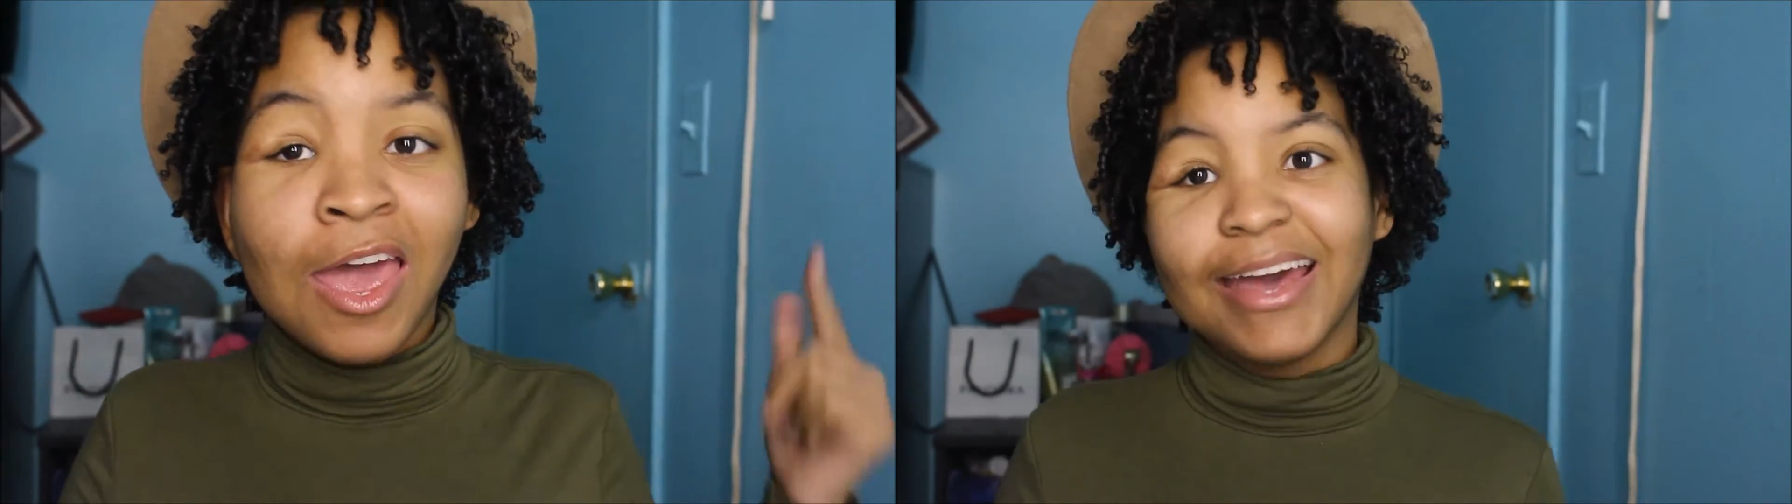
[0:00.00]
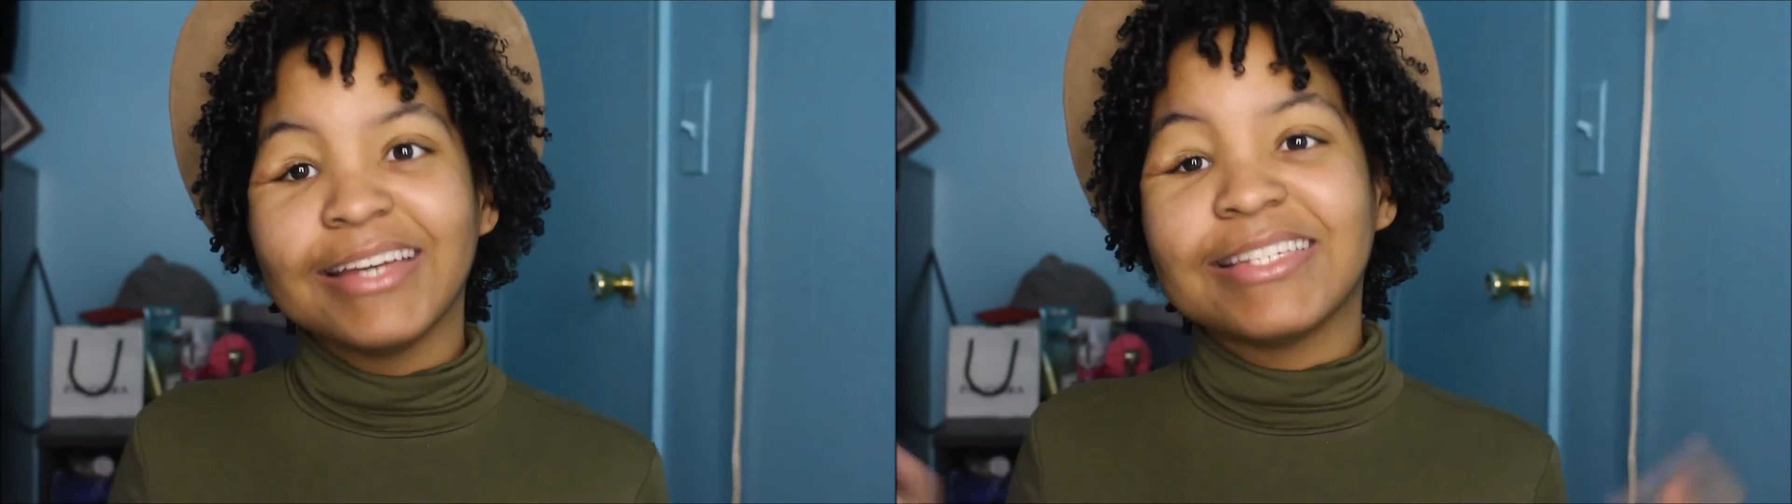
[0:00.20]

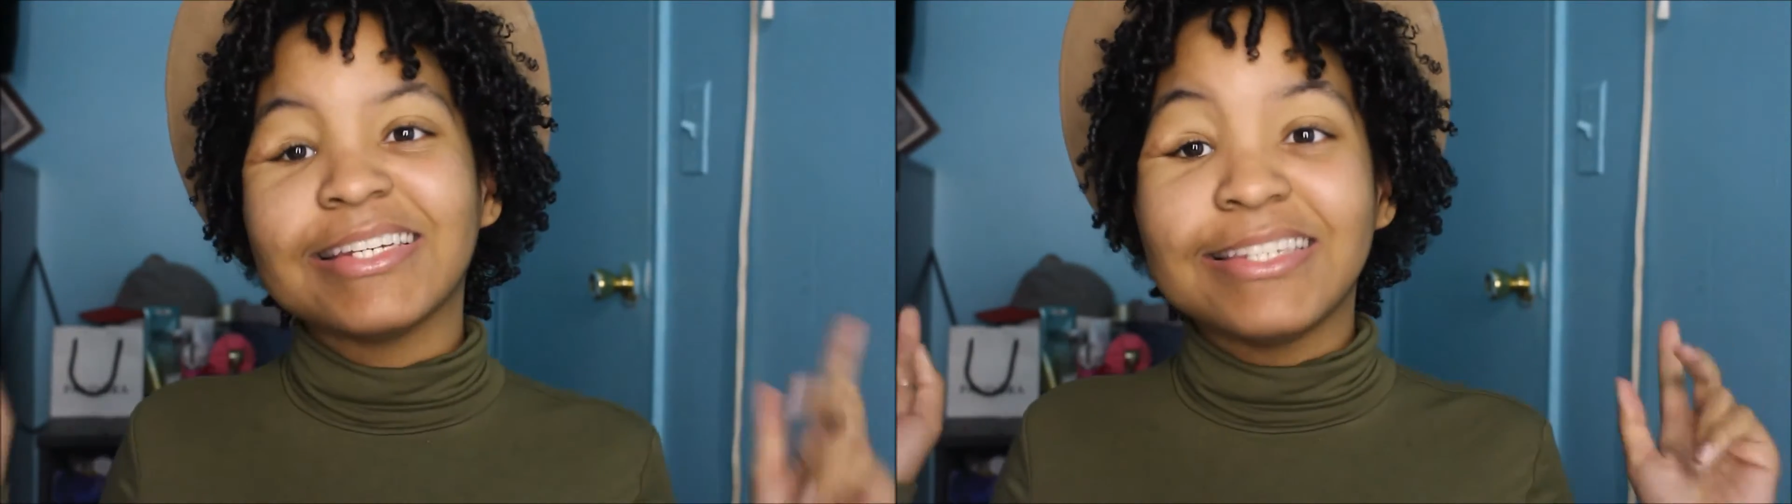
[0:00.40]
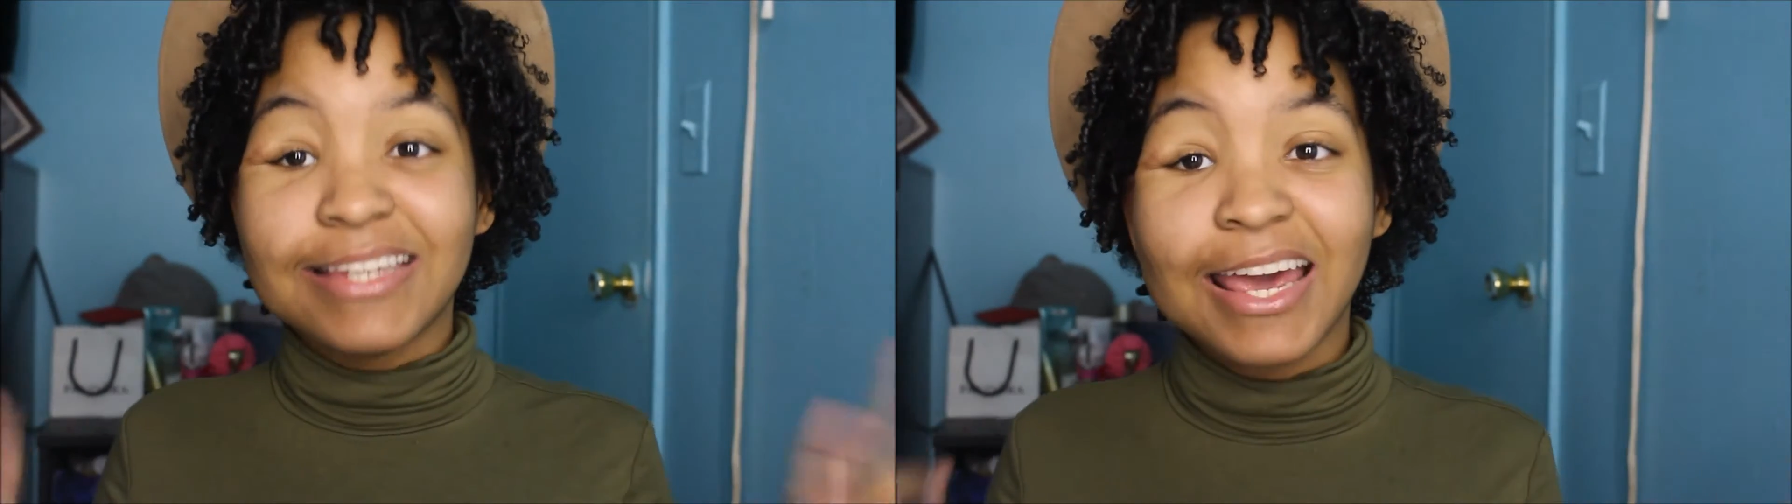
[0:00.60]
And
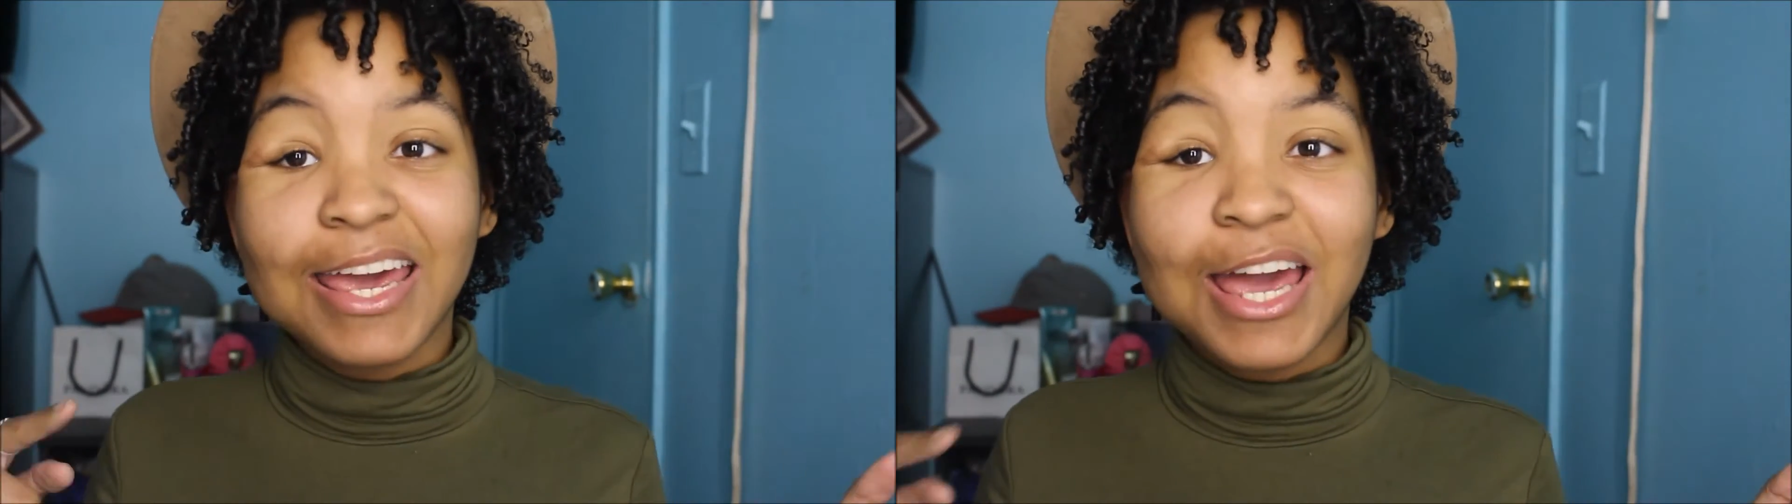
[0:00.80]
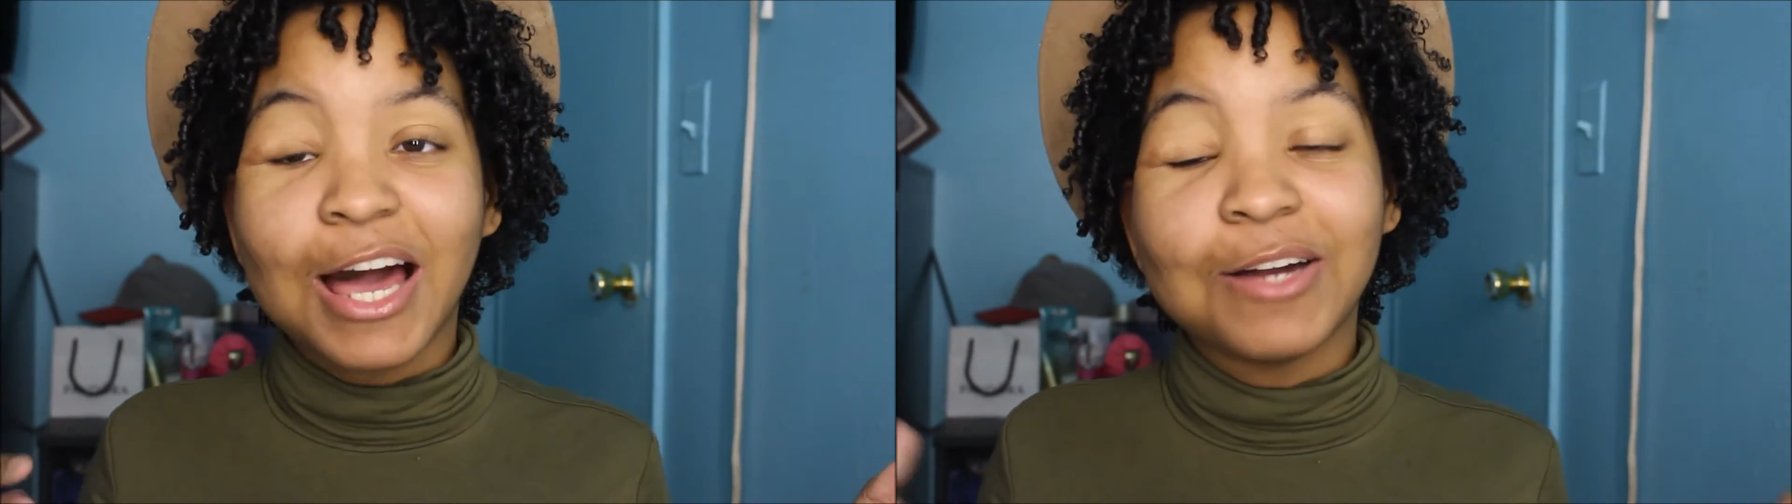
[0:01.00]

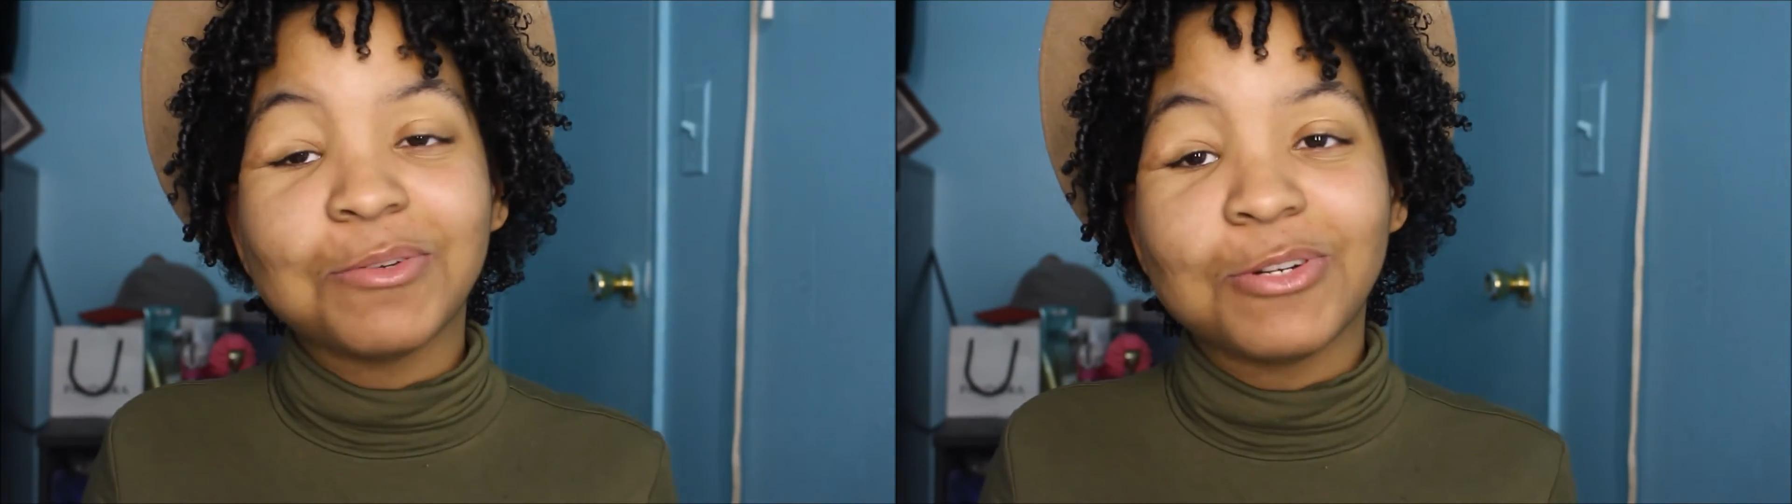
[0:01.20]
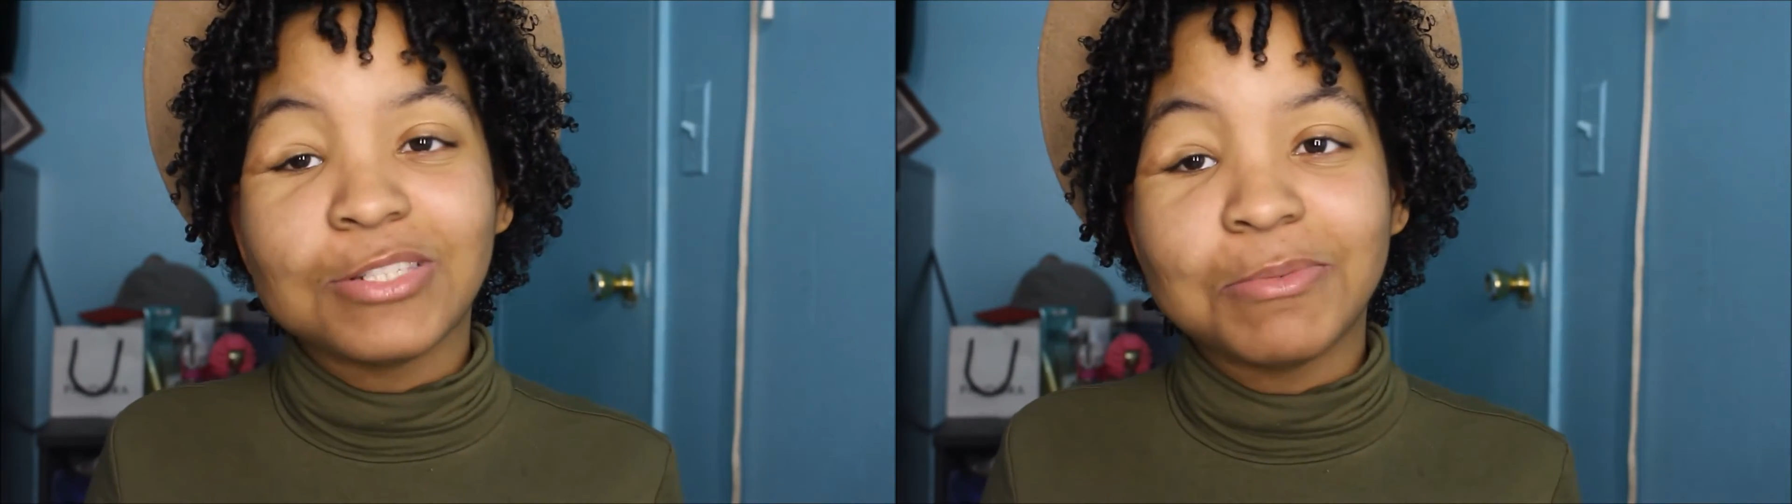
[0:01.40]
today
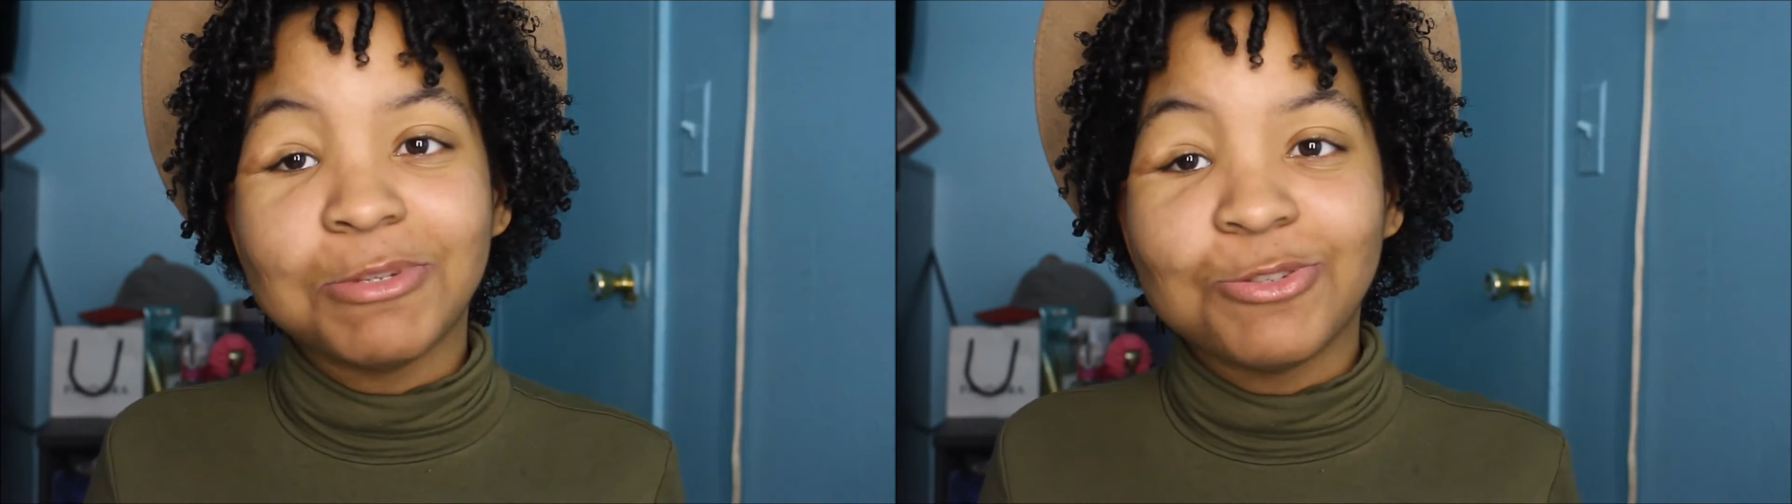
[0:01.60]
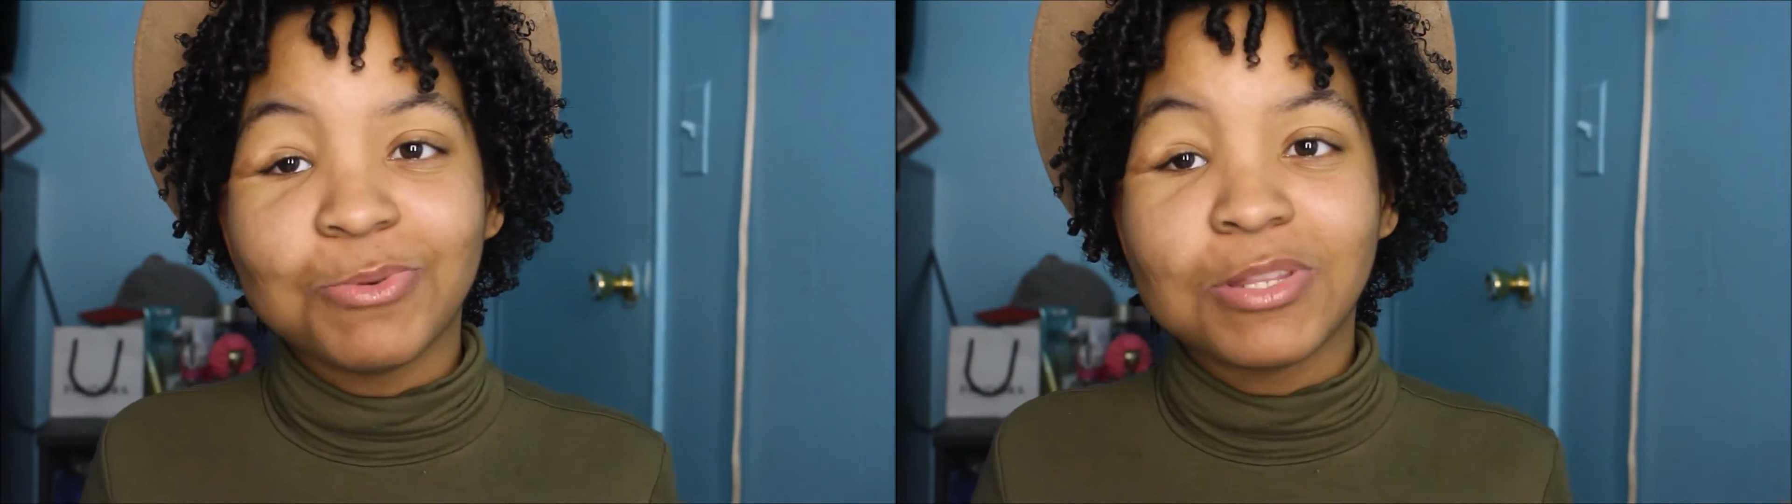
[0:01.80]
I'm going to be
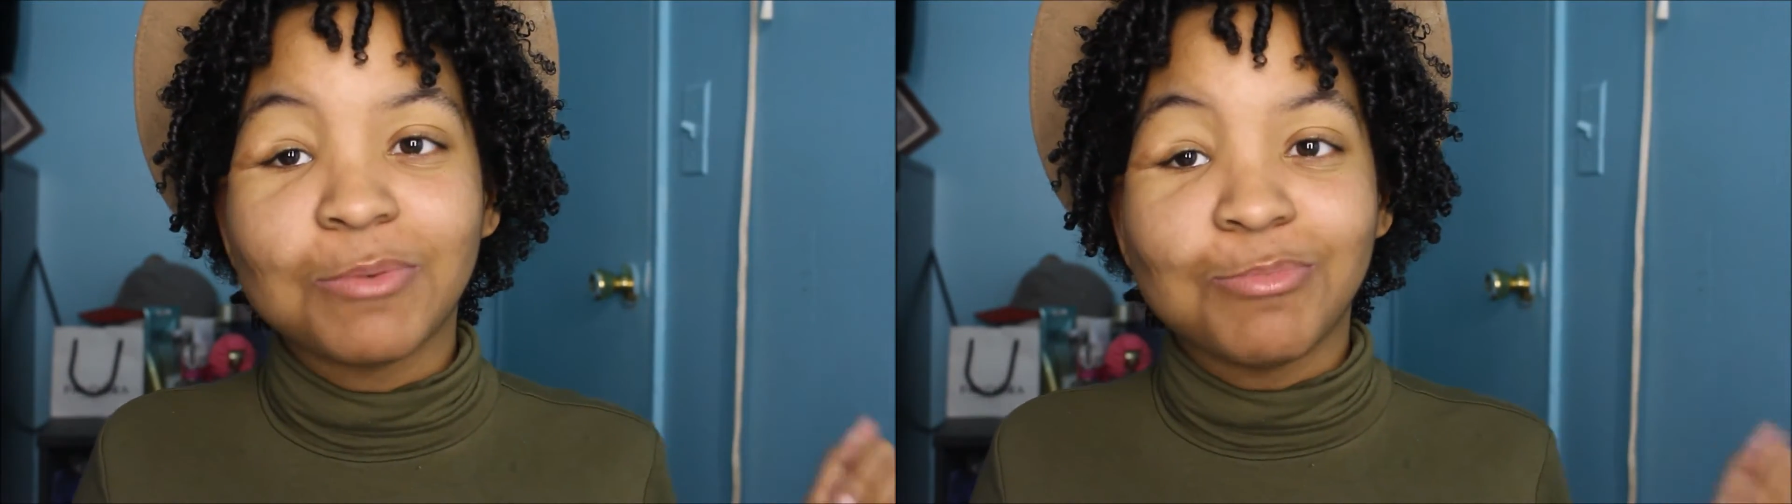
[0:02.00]
doing the